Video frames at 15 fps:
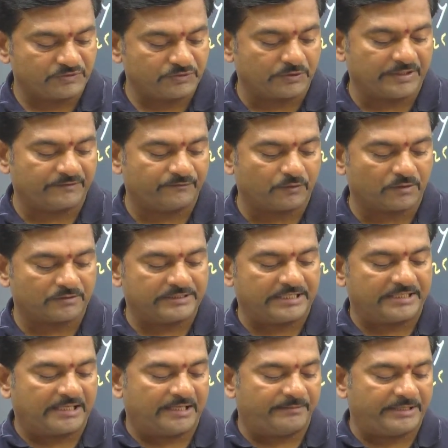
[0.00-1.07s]
24.
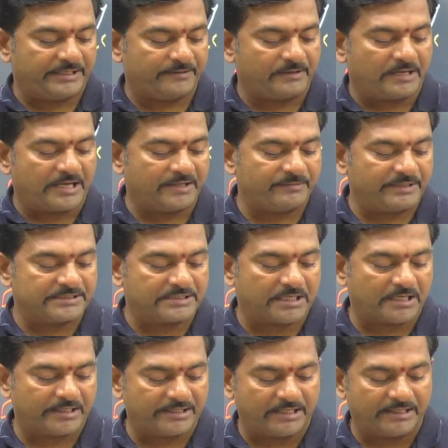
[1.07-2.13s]
Then tell me, I
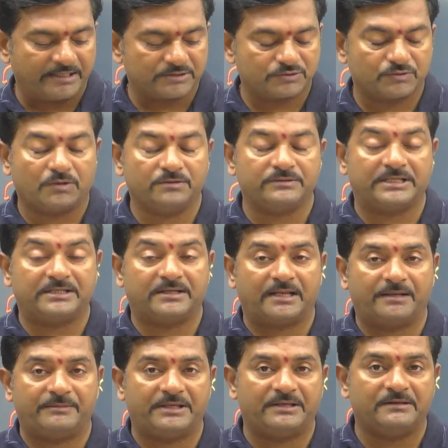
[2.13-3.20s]
already asked no. Then
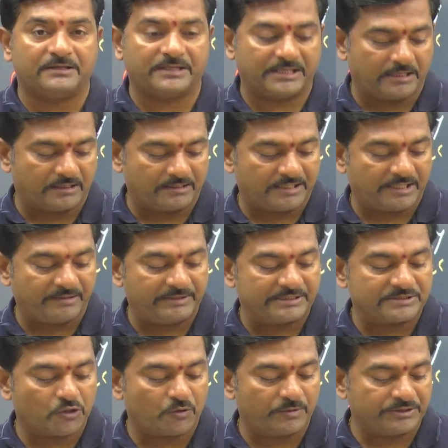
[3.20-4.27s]
tell me T
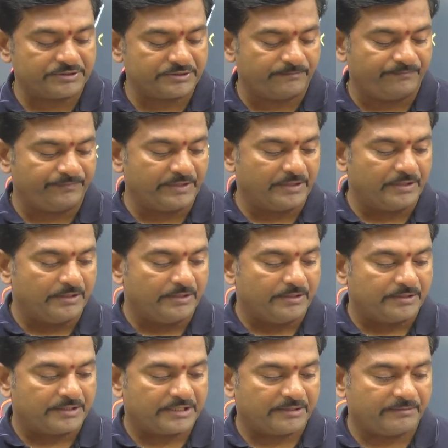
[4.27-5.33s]
means how much?
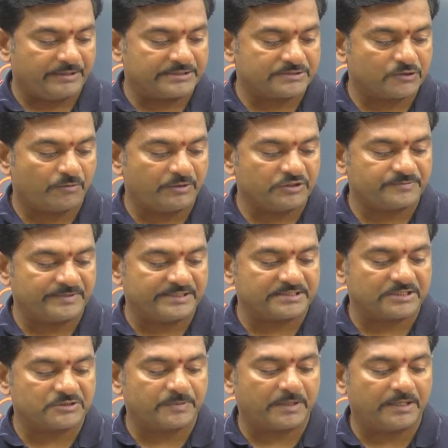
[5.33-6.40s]
T means how much? Please
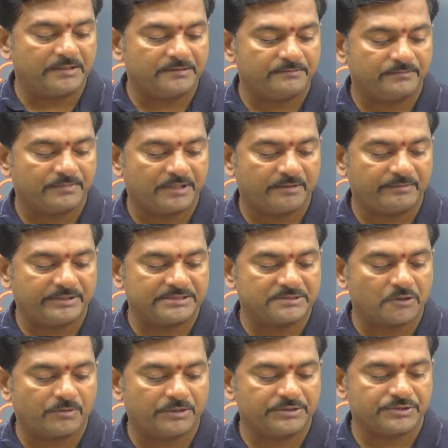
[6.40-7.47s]
respond. T means
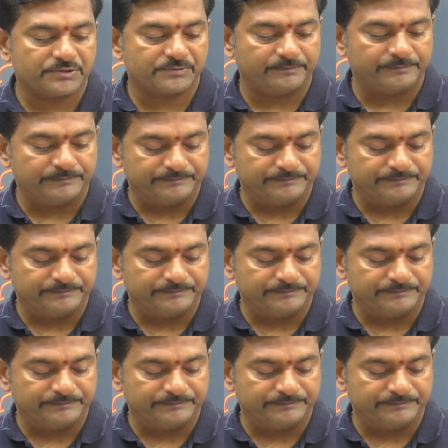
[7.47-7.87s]
how much?